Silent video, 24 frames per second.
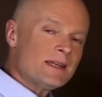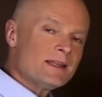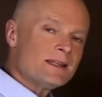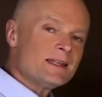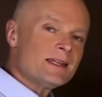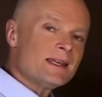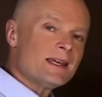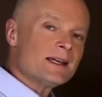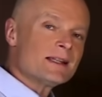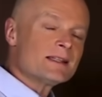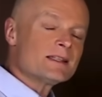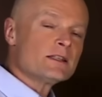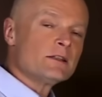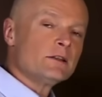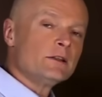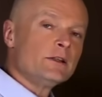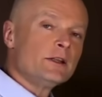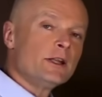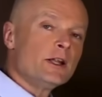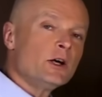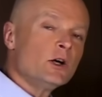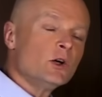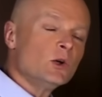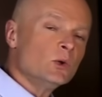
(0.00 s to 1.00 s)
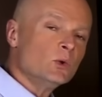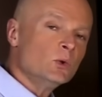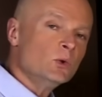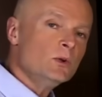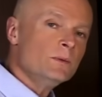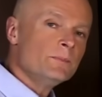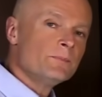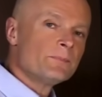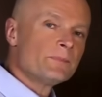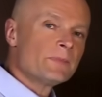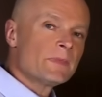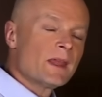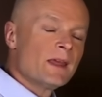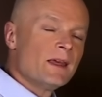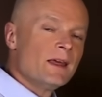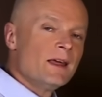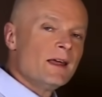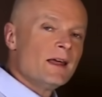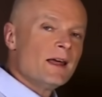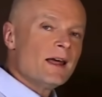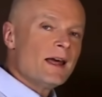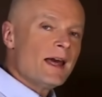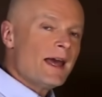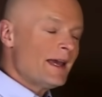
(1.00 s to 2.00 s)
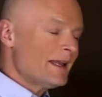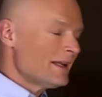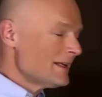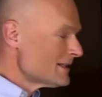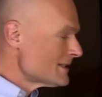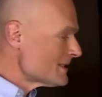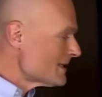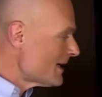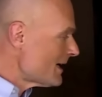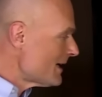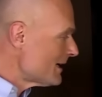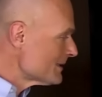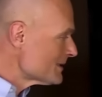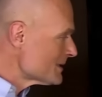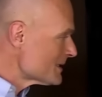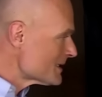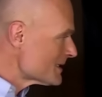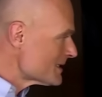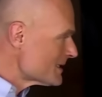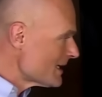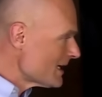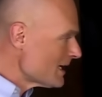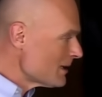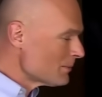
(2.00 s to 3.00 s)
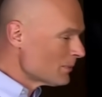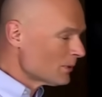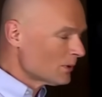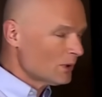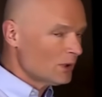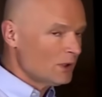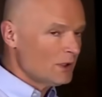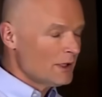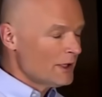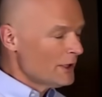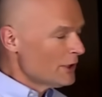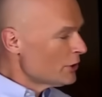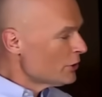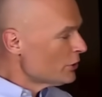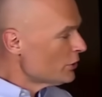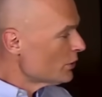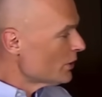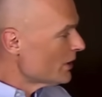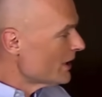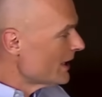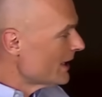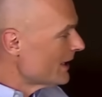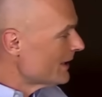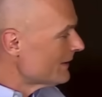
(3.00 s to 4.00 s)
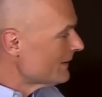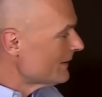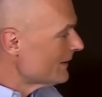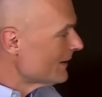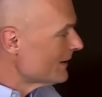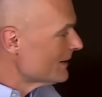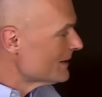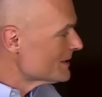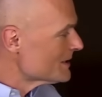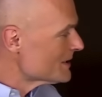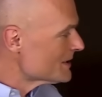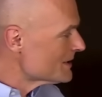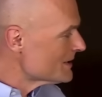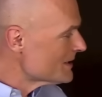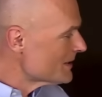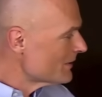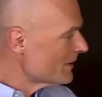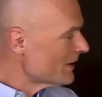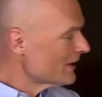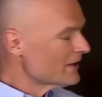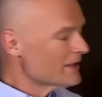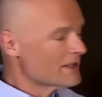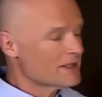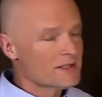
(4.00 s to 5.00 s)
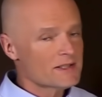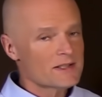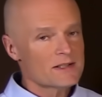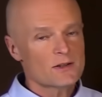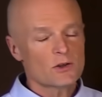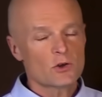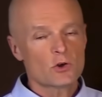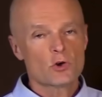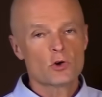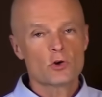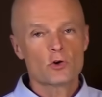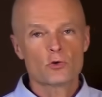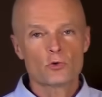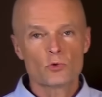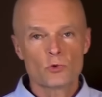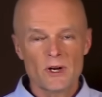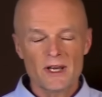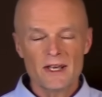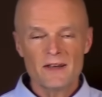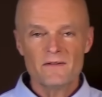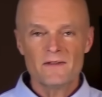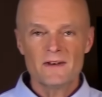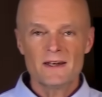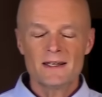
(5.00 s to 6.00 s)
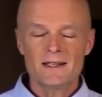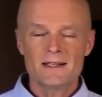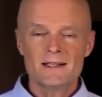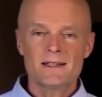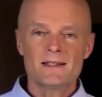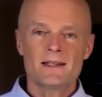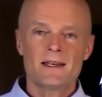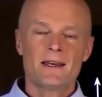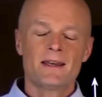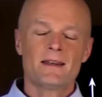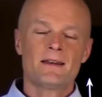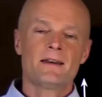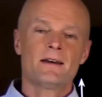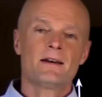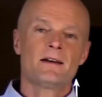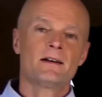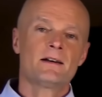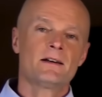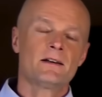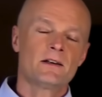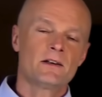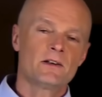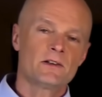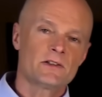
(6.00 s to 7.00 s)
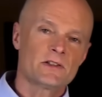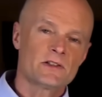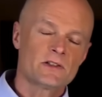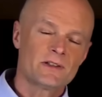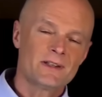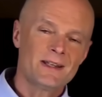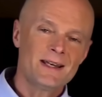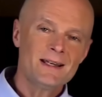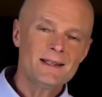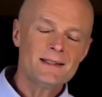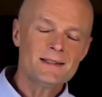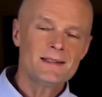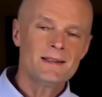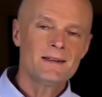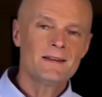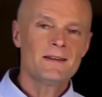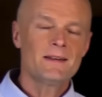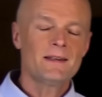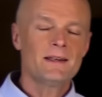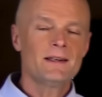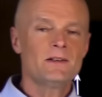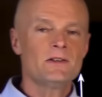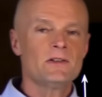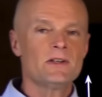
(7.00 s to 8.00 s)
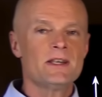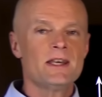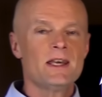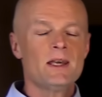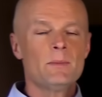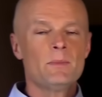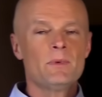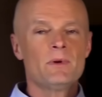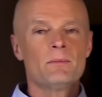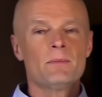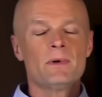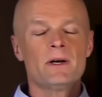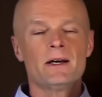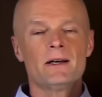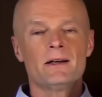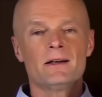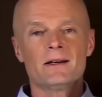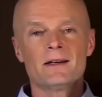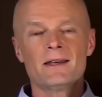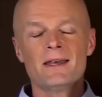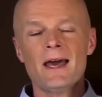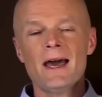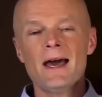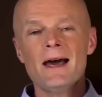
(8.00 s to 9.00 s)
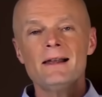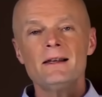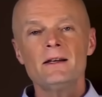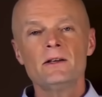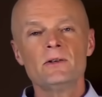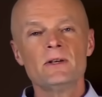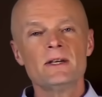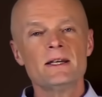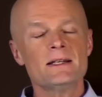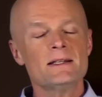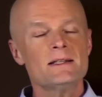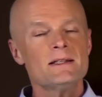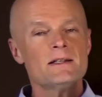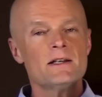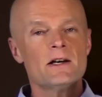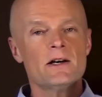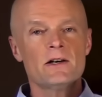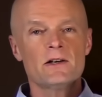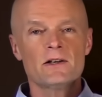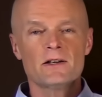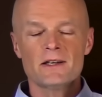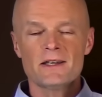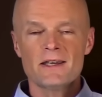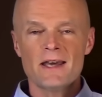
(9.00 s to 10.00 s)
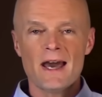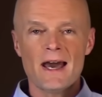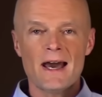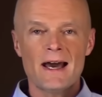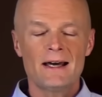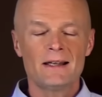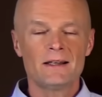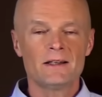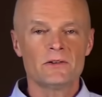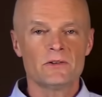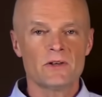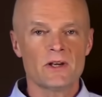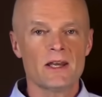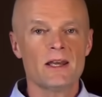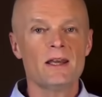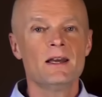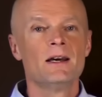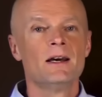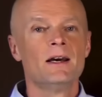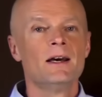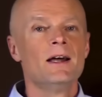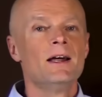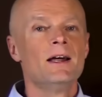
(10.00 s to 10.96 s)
it gets low and it's unstable, you get serious cravings and hunger. So that's the thing to keep in mind. A calorie is not a calorie